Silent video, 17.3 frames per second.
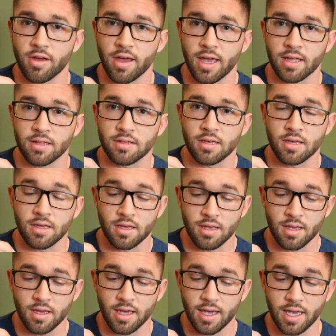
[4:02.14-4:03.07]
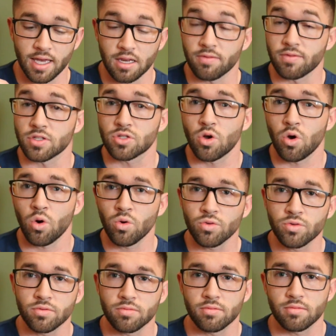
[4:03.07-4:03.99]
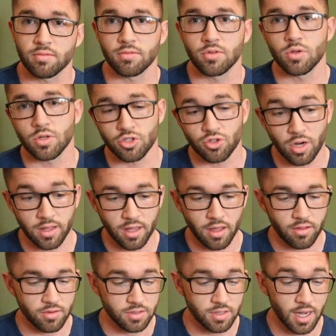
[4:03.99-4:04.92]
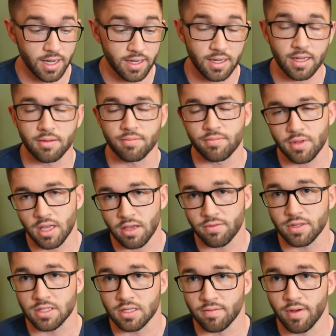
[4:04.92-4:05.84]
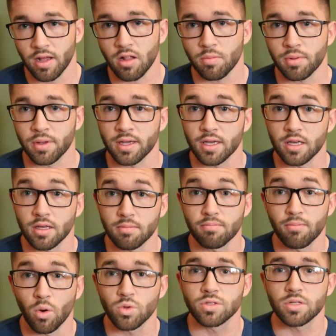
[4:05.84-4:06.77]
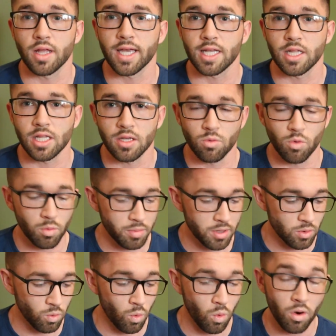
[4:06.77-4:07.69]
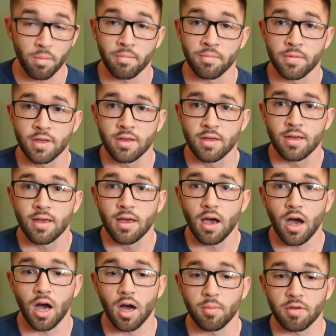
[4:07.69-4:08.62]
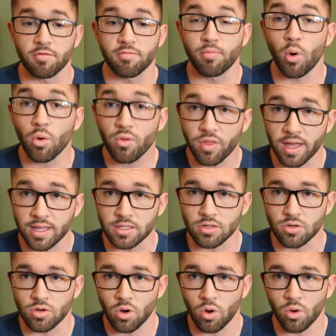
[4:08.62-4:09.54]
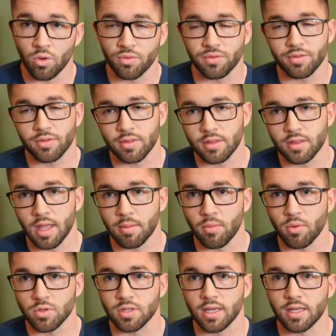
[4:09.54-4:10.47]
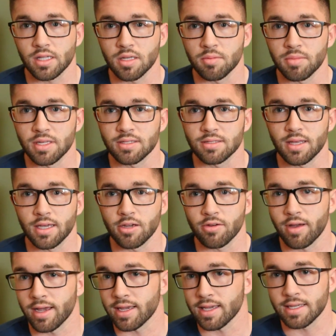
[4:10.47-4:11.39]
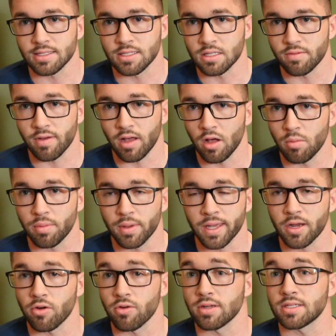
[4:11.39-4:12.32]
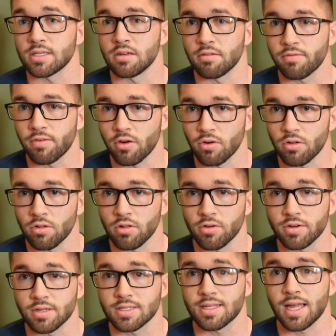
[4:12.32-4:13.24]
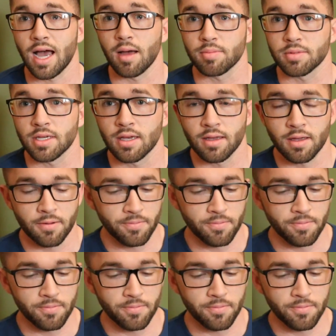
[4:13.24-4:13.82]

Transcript: your hand. And if it's cold, you can try the other side. And if it's developing, it most likely will be warm. Um, if both ends are cold, that most likely means that your egg isn't developing or it's infertile or it stopped.